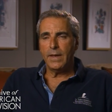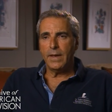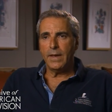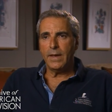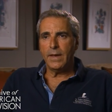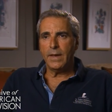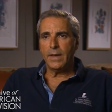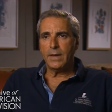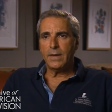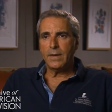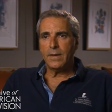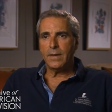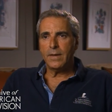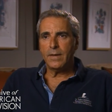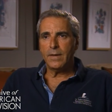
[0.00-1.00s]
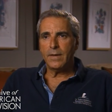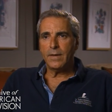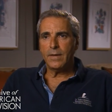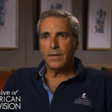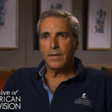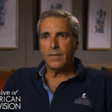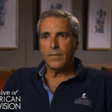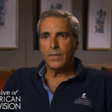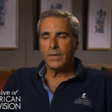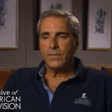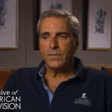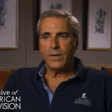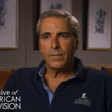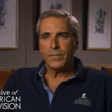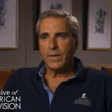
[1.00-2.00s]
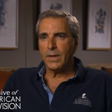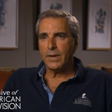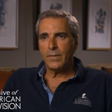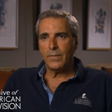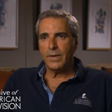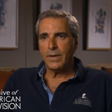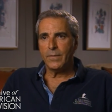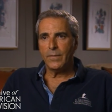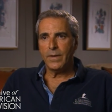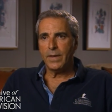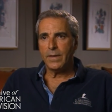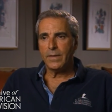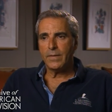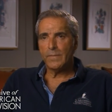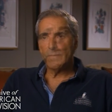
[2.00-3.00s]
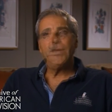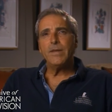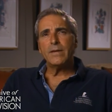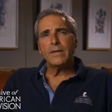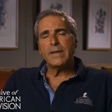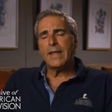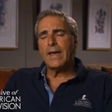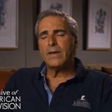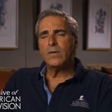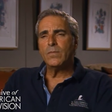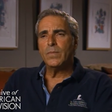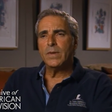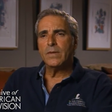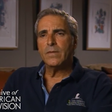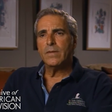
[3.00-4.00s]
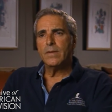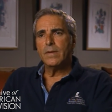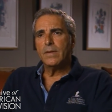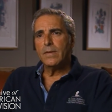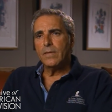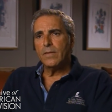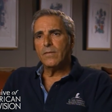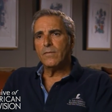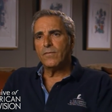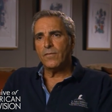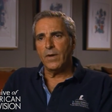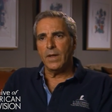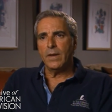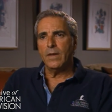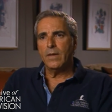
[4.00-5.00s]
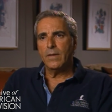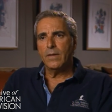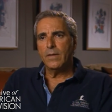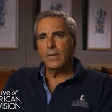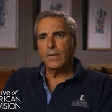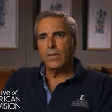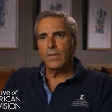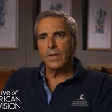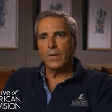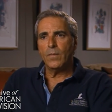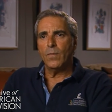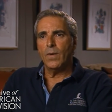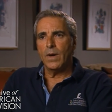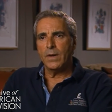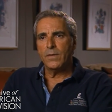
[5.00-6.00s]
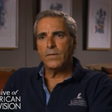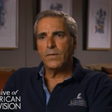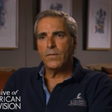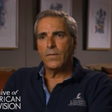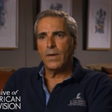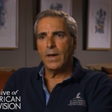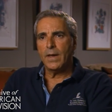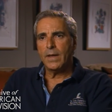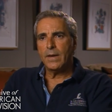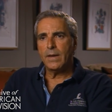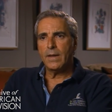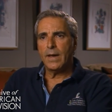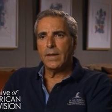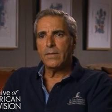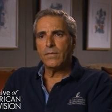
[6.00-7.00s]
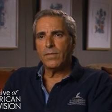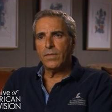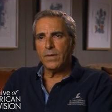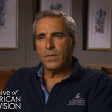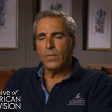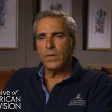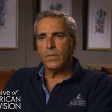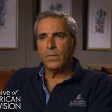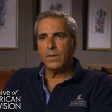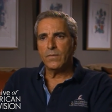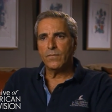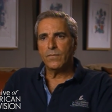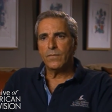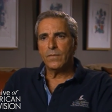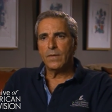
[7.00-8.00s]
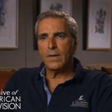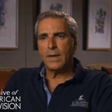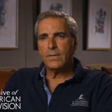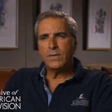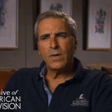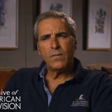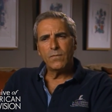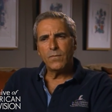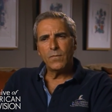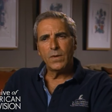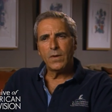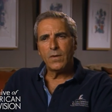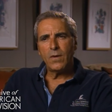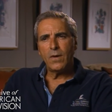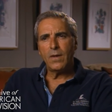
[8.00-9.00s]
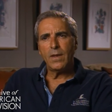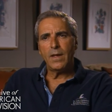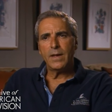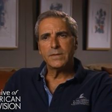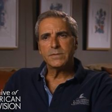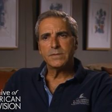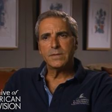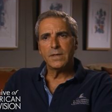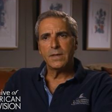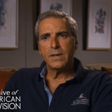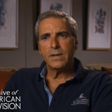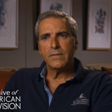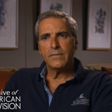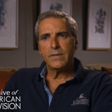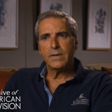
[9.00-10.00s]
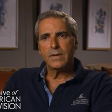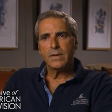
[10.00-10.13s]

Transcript: And uh, we jumped on it right away. It had to have been Fred that wanted to try it. I don't think we would have, I don't recall us thinking of it